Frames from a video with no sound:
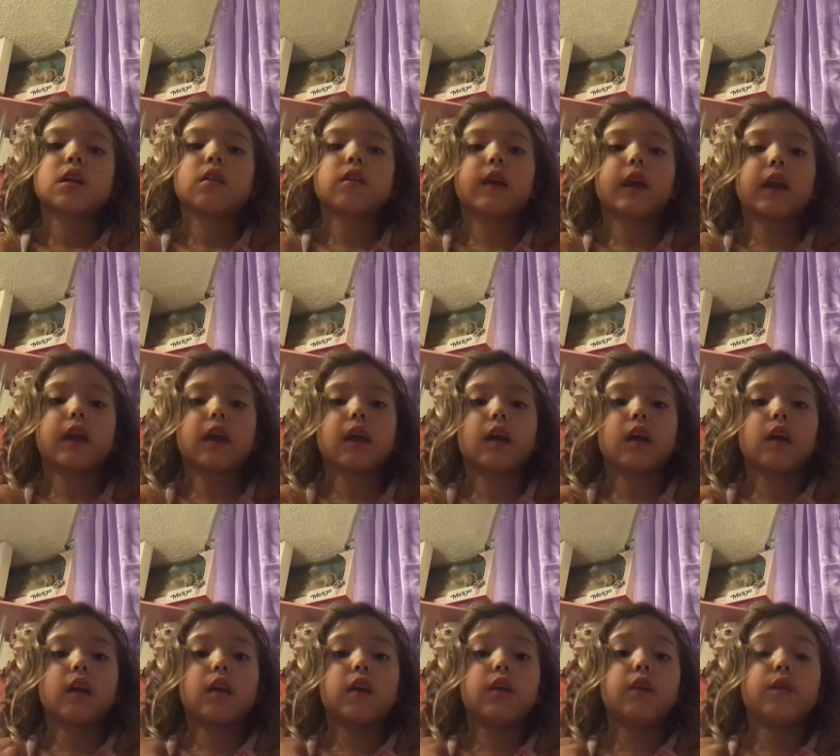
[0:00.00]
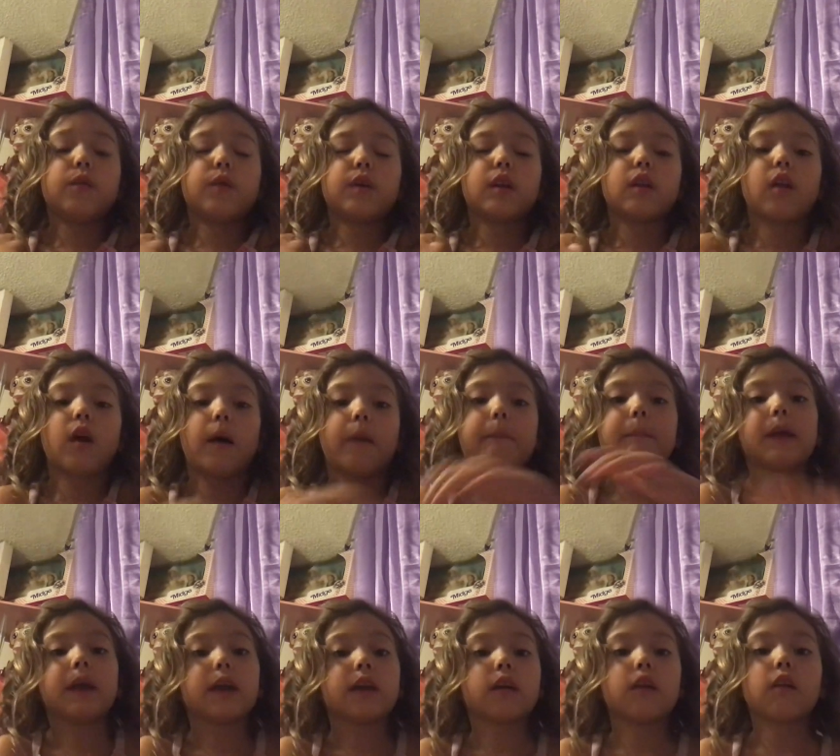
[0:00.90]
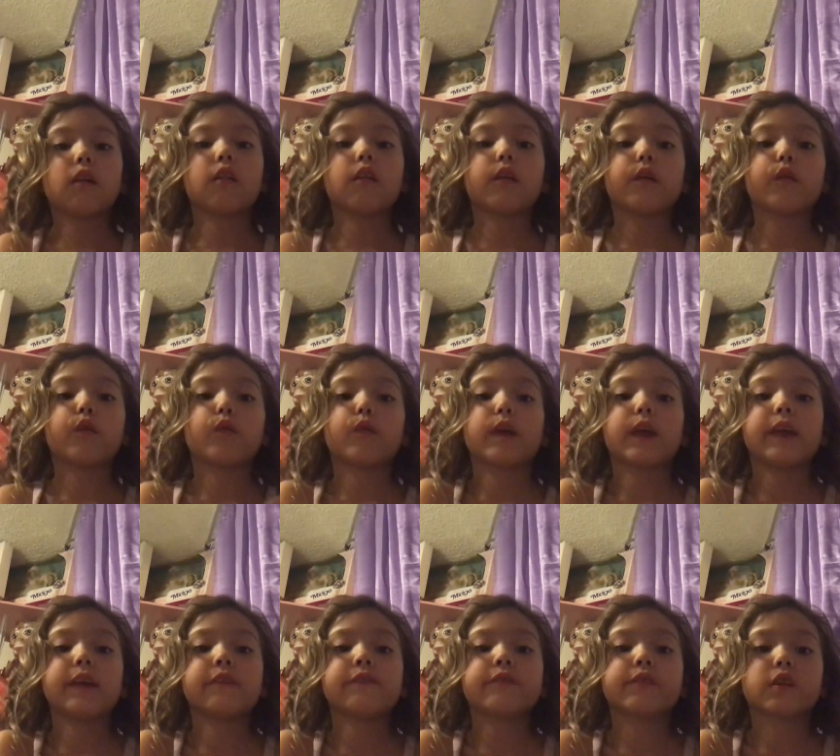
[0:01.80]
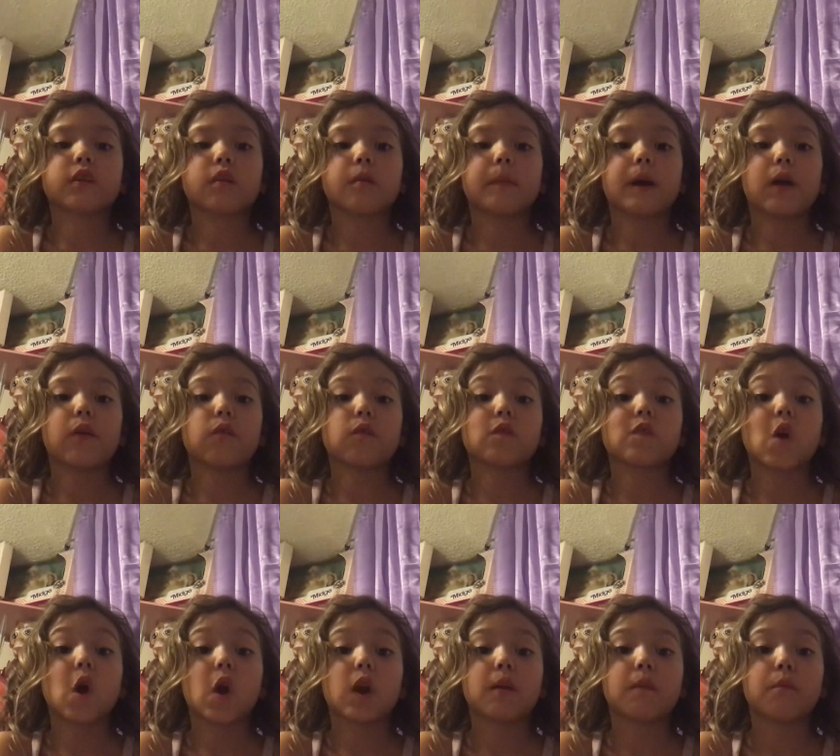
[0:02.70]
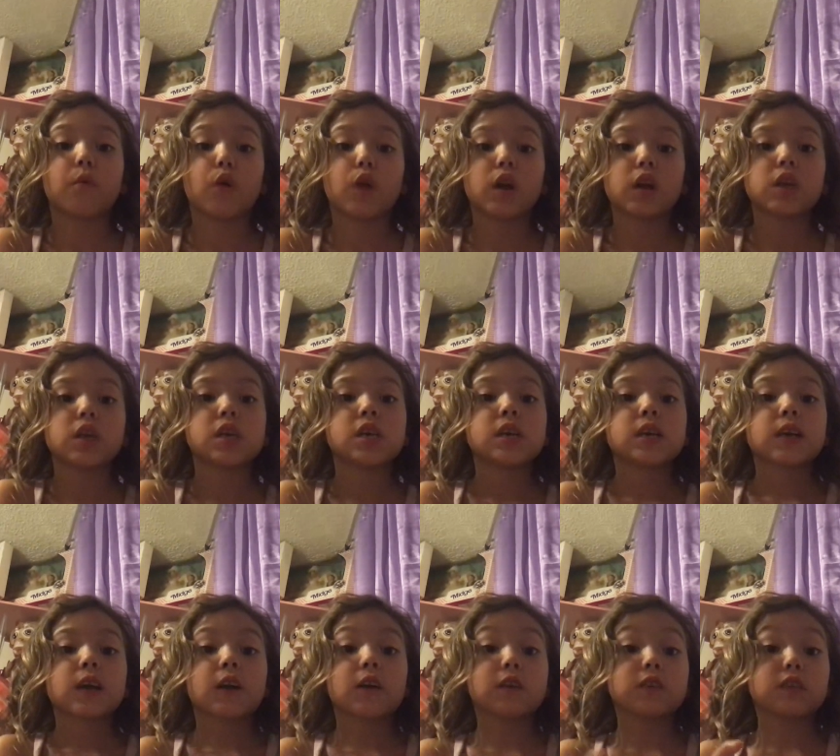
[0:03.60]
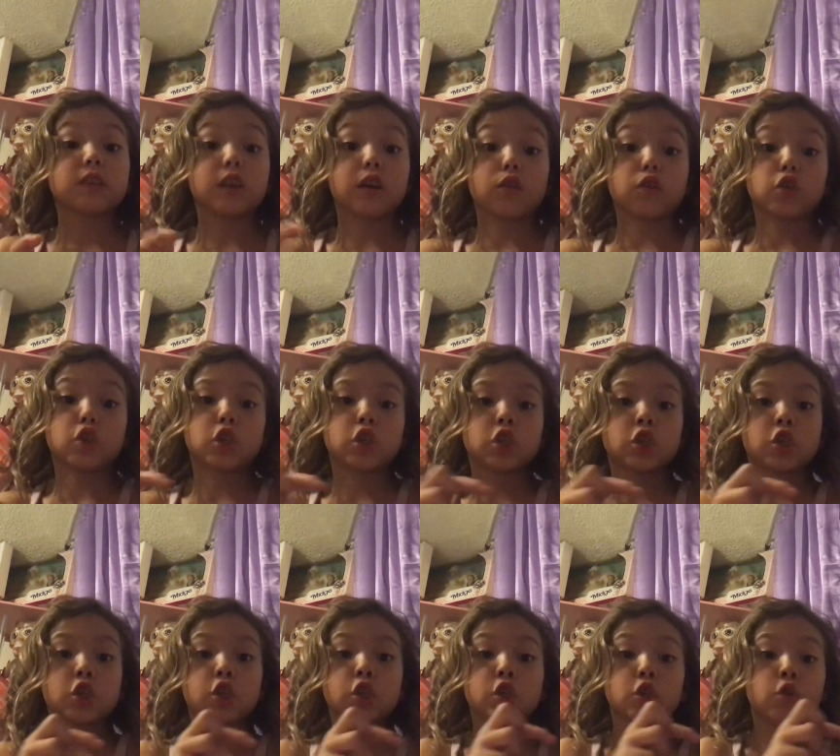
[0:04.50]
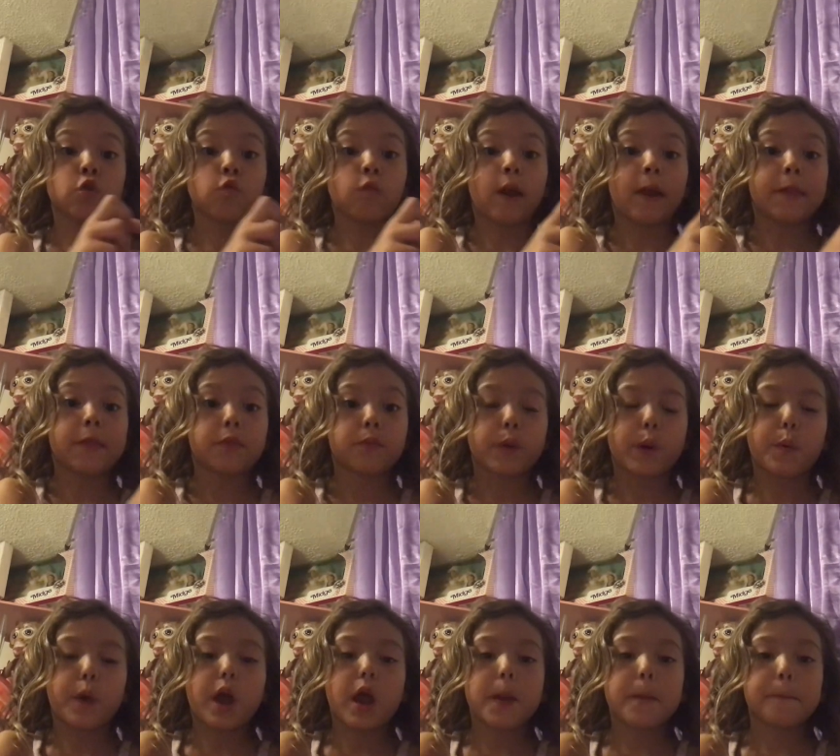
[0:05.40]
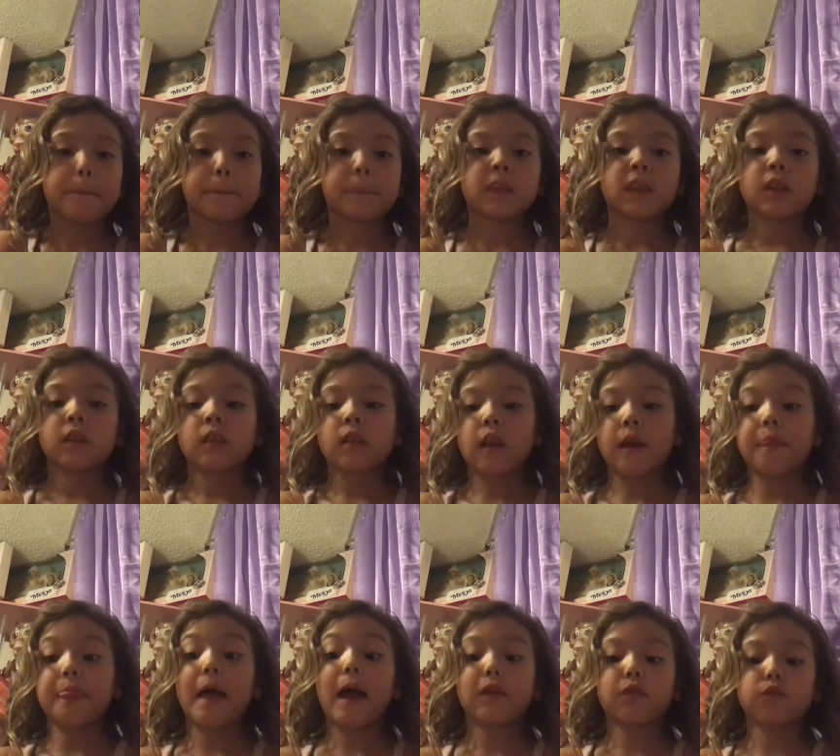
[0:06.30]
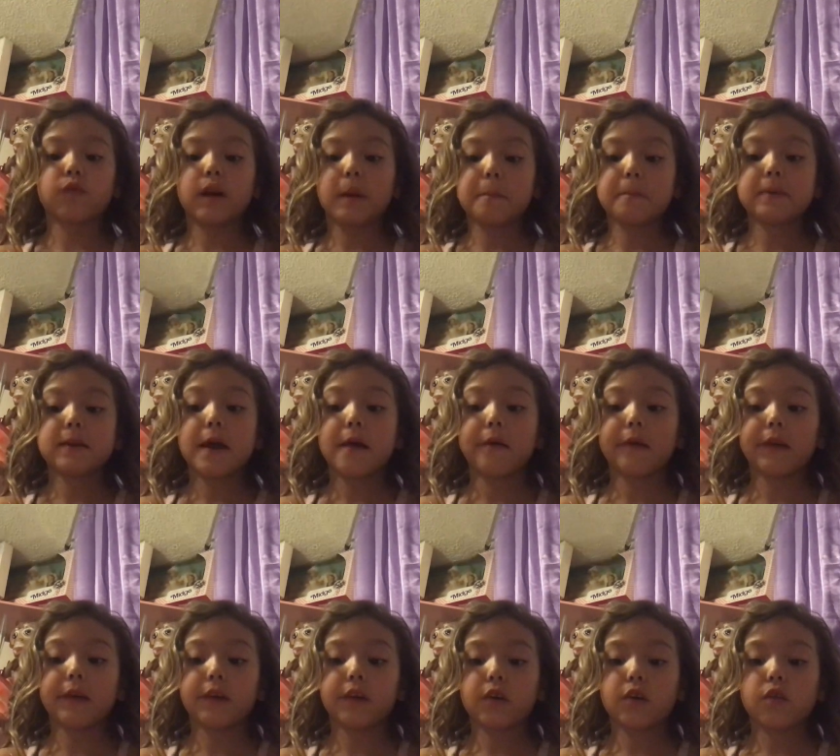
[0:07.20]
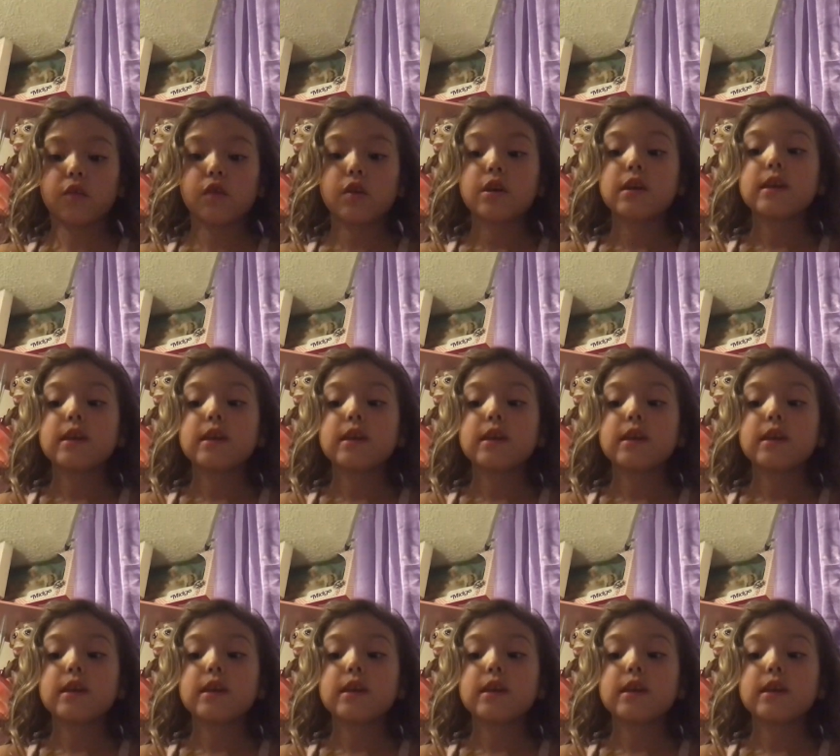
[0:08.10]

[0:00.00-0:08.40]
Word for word: like you cannot make a little cage for them out of cardboard because they'll chew right through it. That's what I'm telling you.